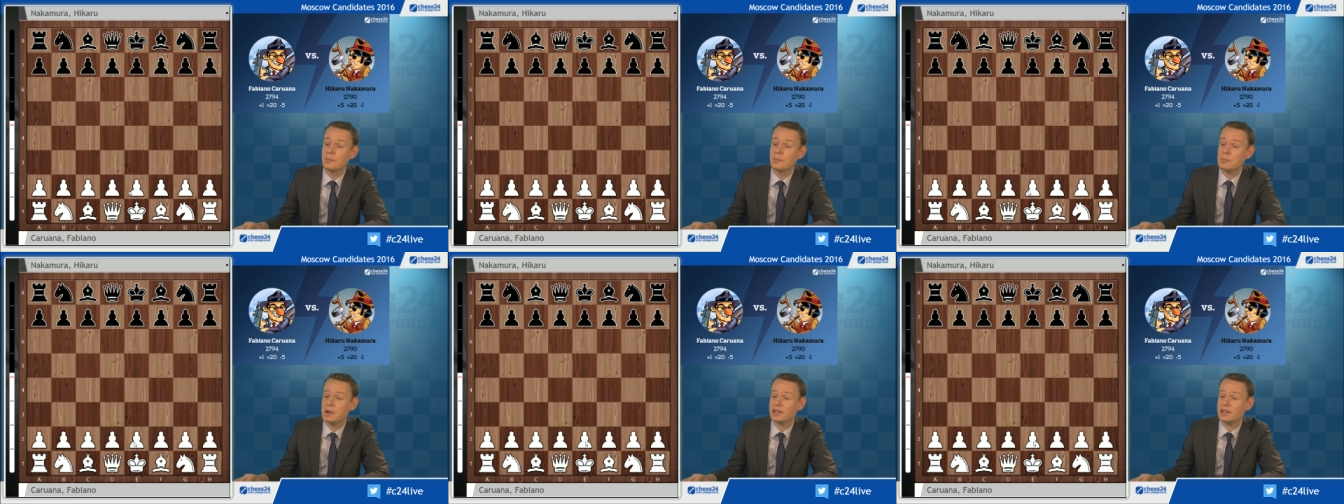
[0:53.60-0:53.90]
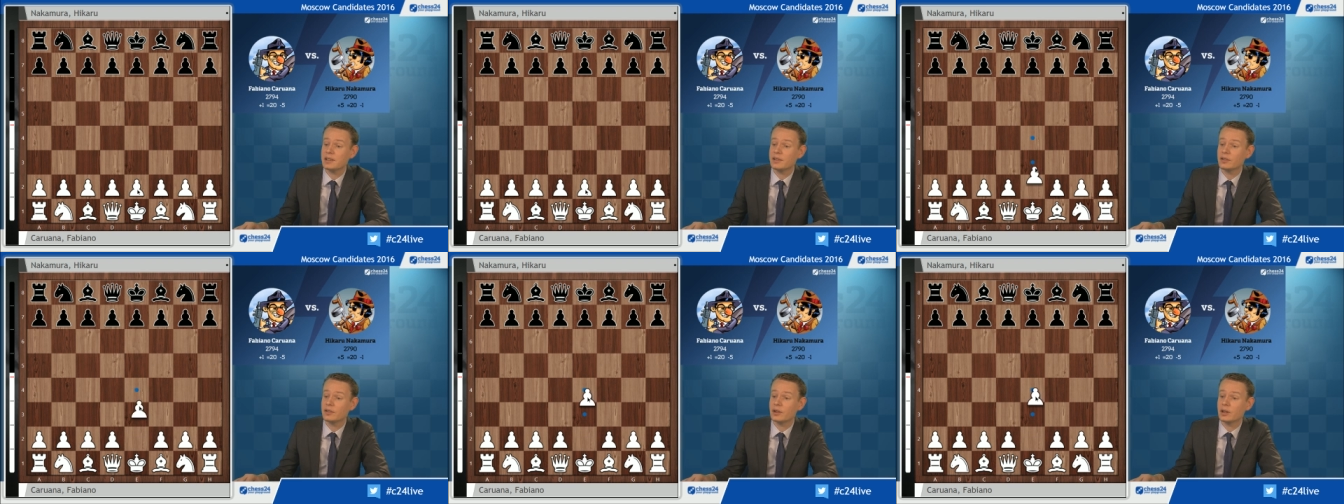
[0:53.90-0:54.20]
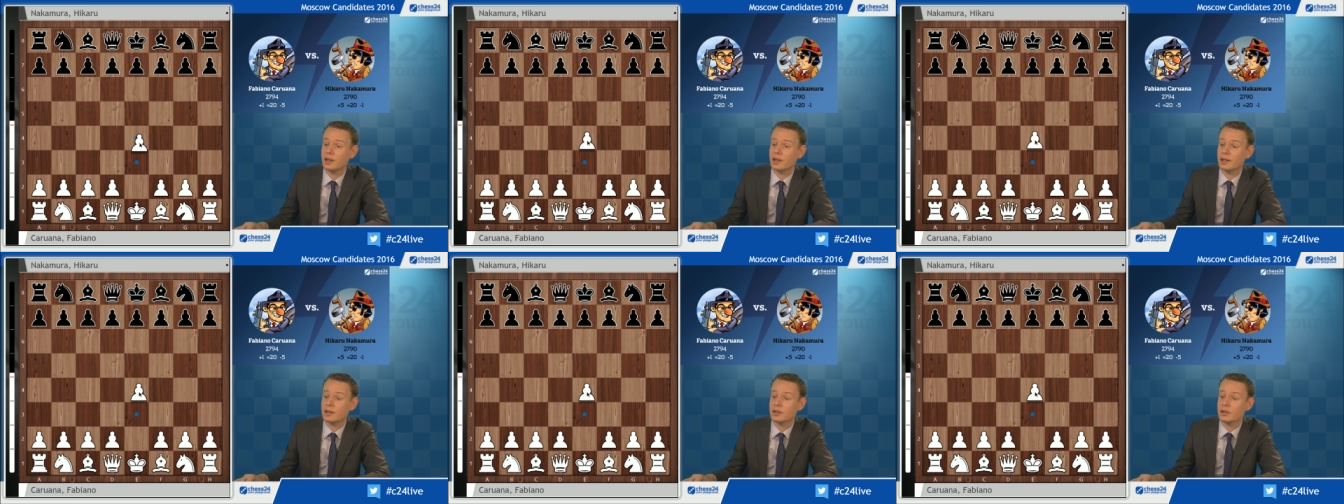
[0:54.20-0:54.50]
but he's
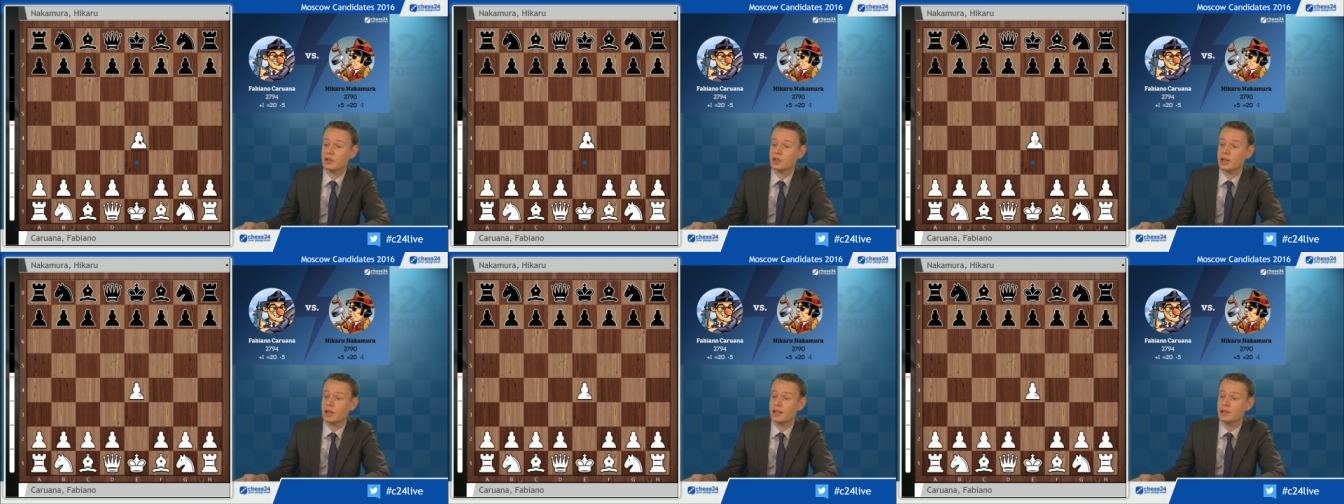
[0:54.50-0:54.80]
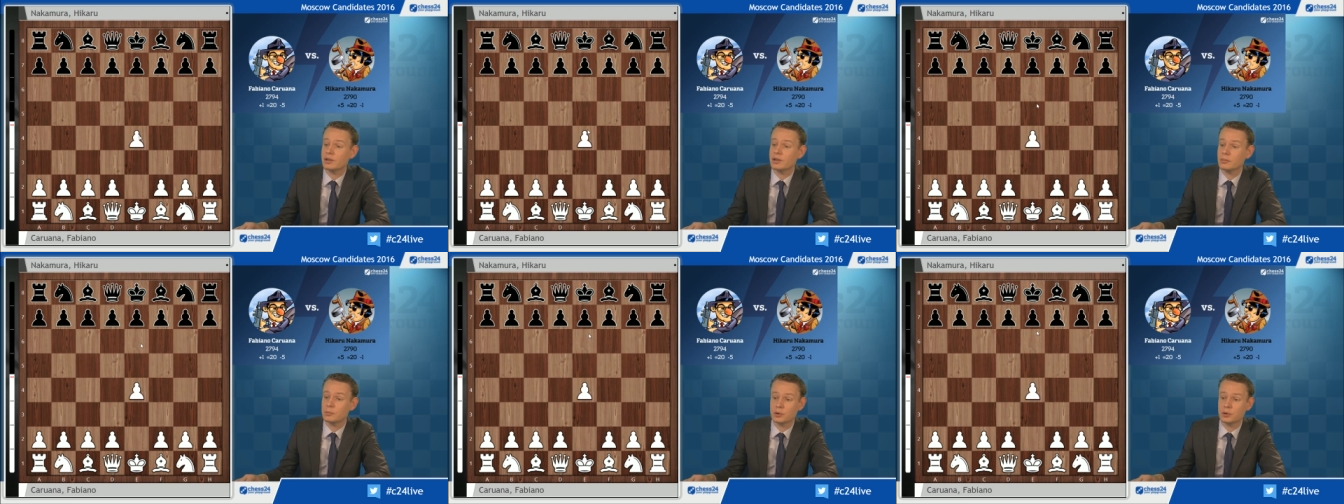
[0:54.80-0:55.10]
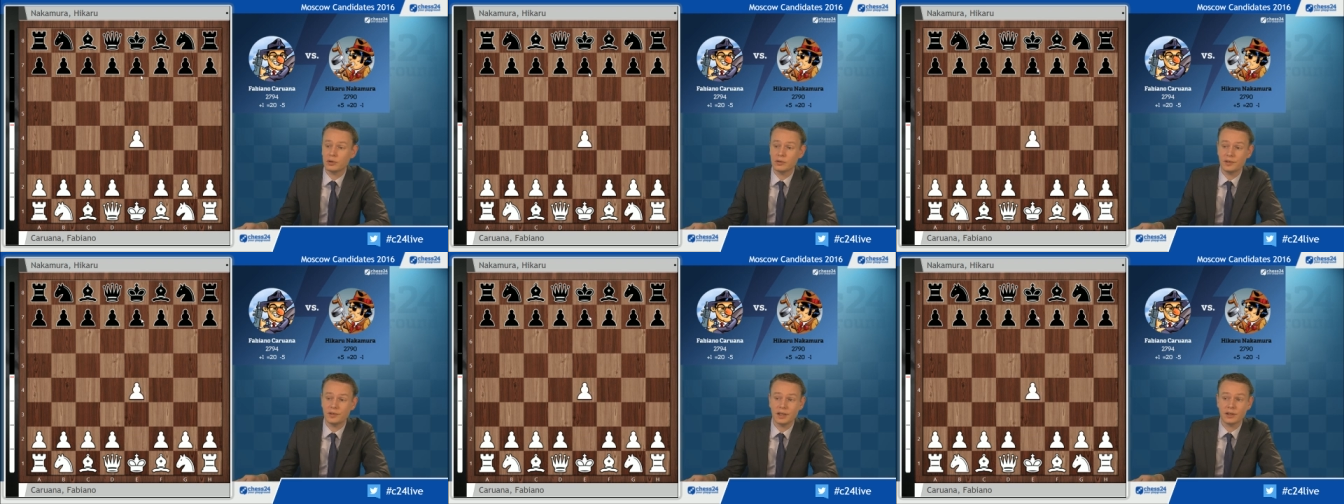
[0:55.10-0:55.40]
gonna try to
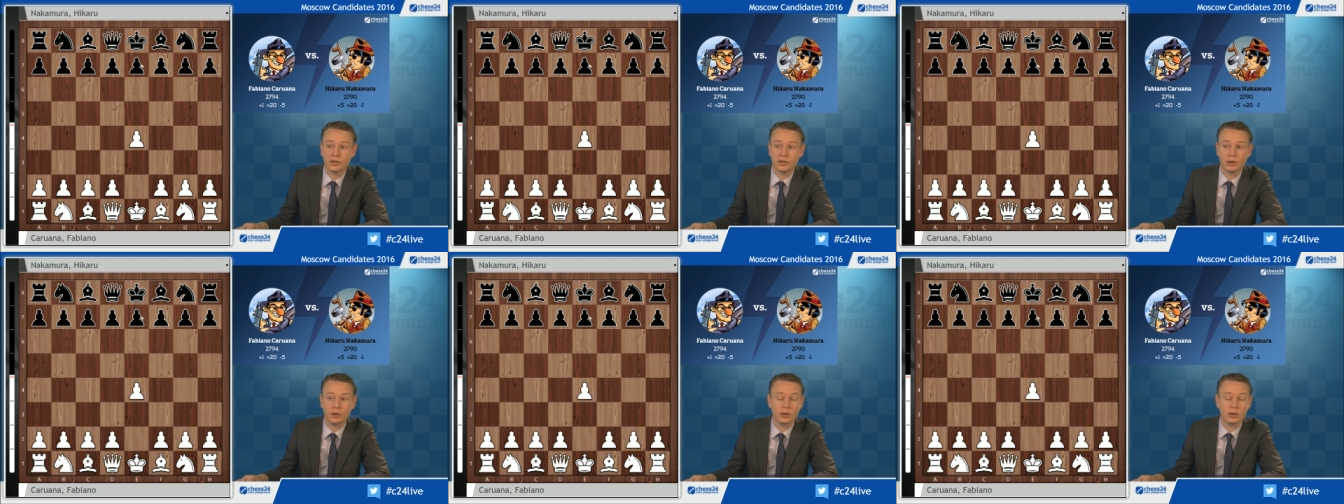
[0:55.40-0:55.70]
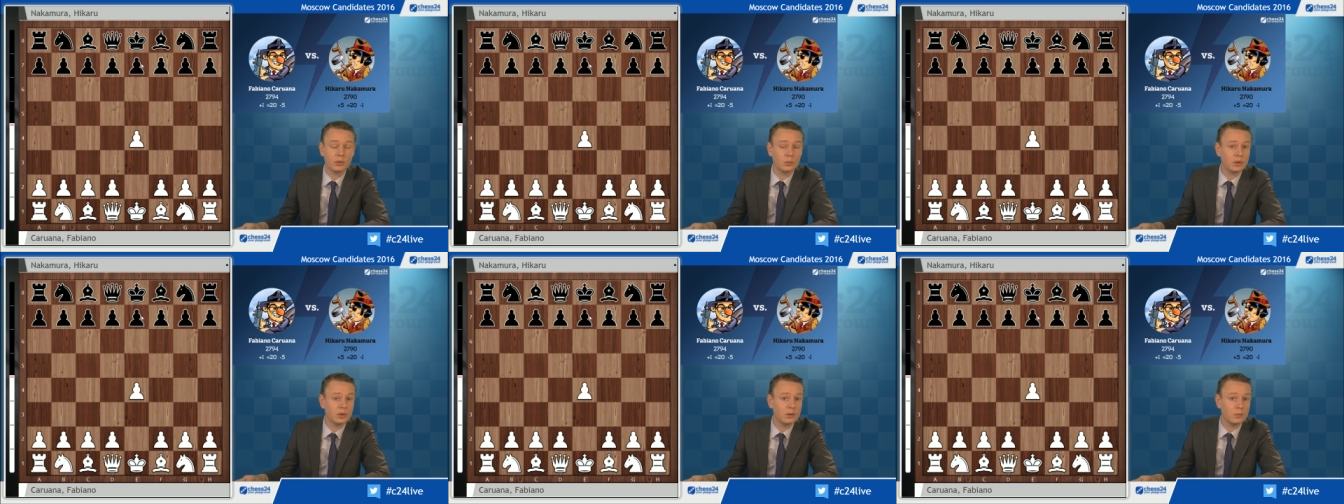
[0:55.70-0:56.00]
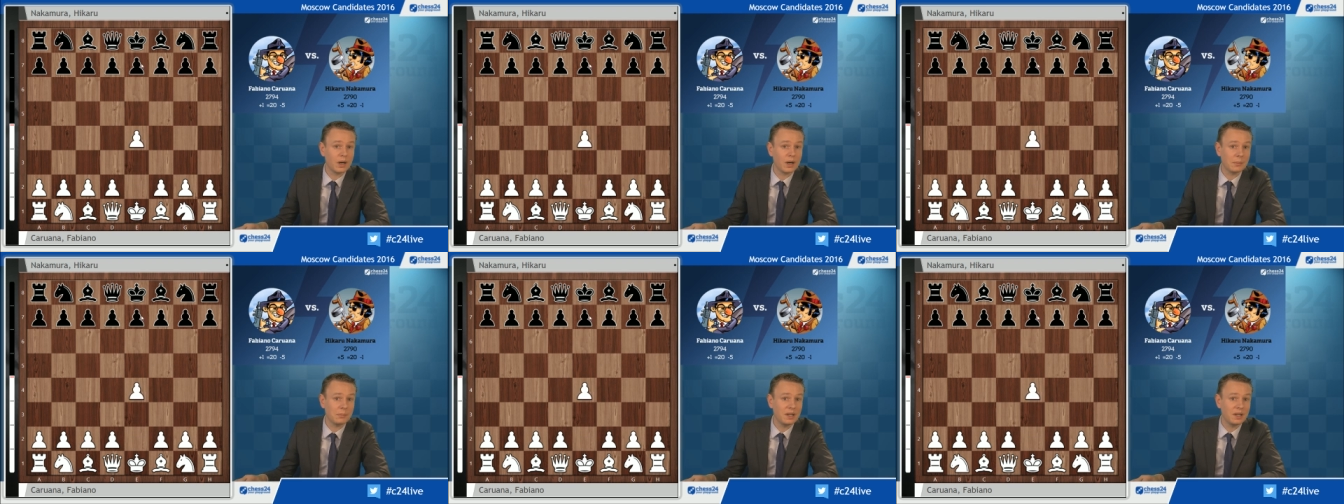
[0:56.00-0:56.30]
improve that score with
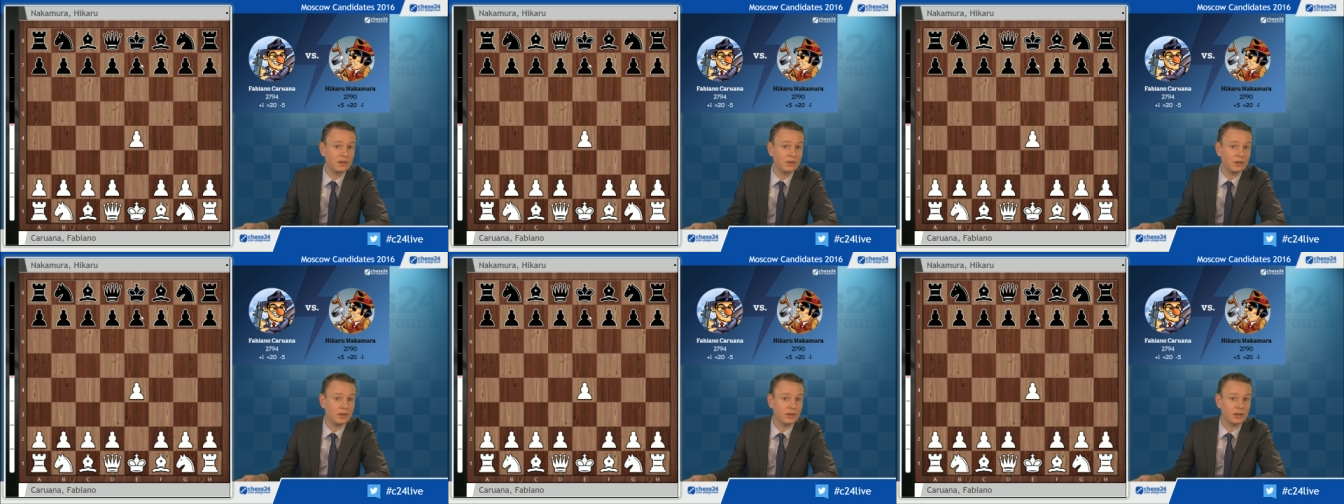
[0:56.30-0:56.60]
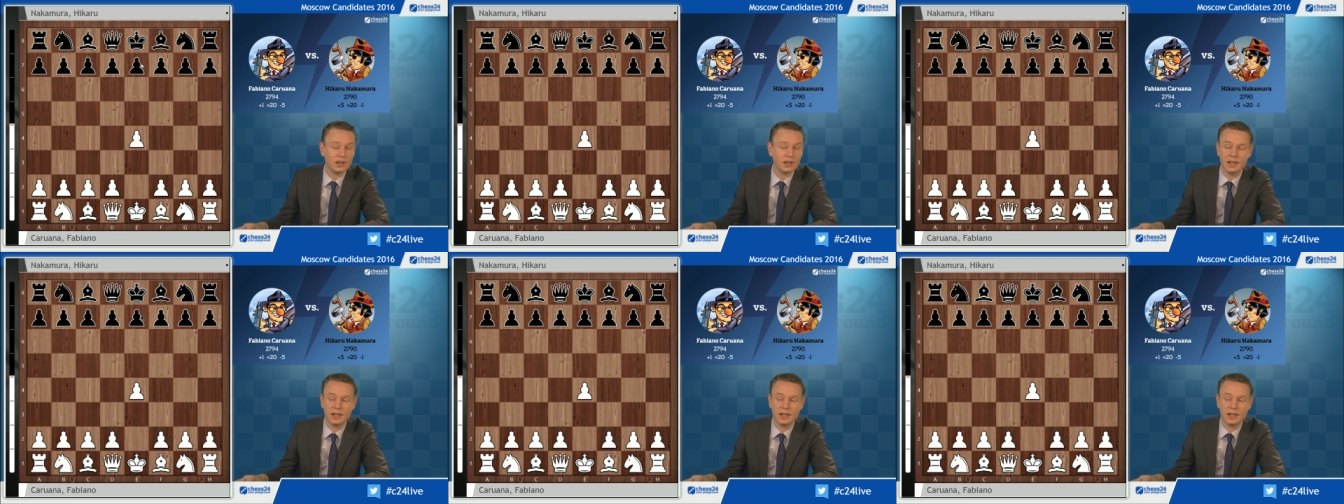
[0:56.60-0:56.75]
white pieces.